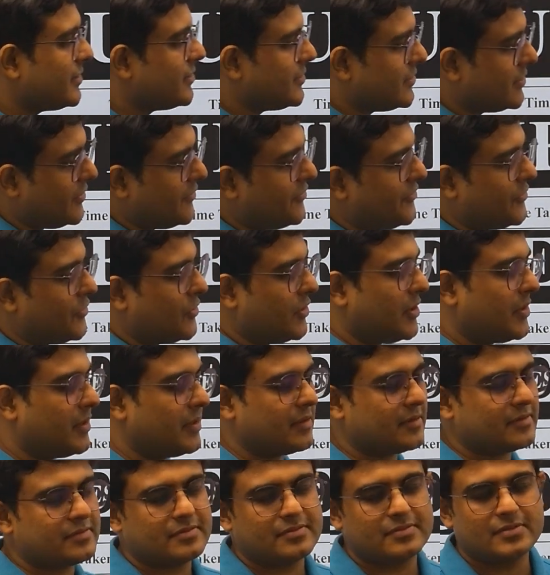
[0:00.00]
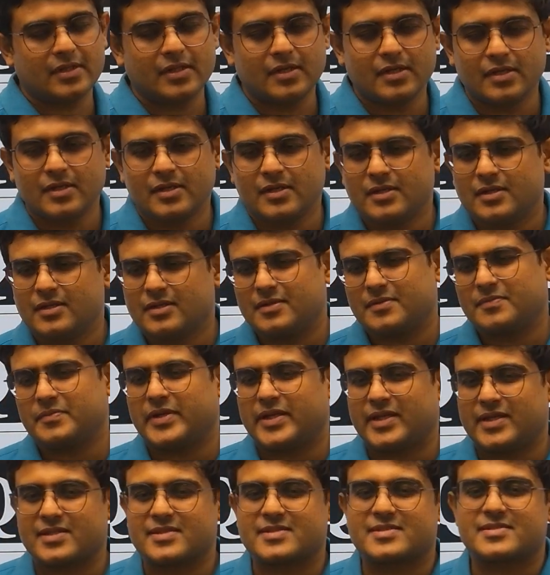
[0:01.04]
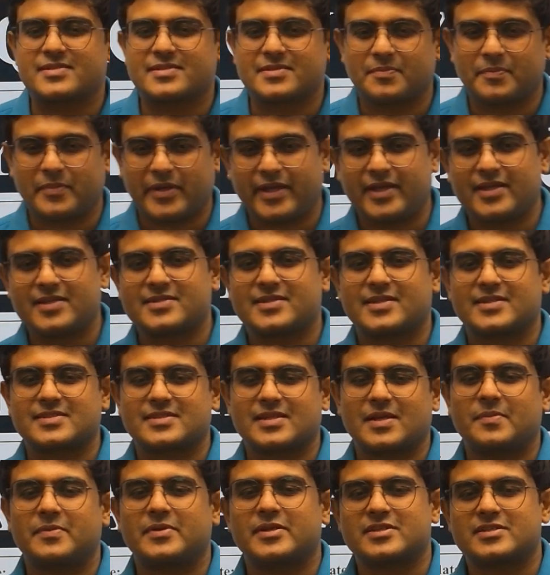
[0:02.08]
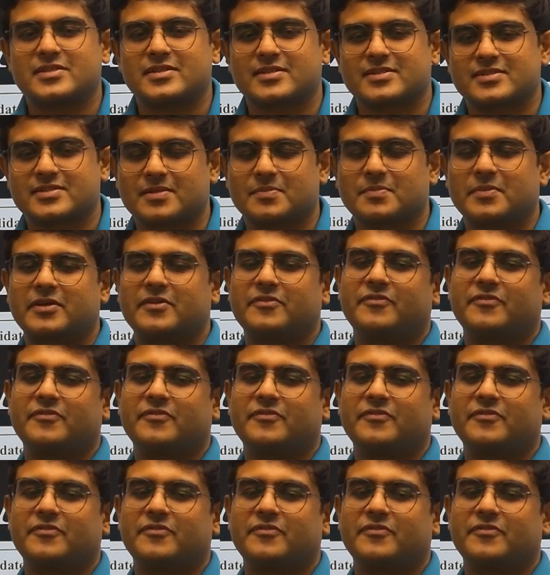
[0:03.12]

if your mains examination is a bit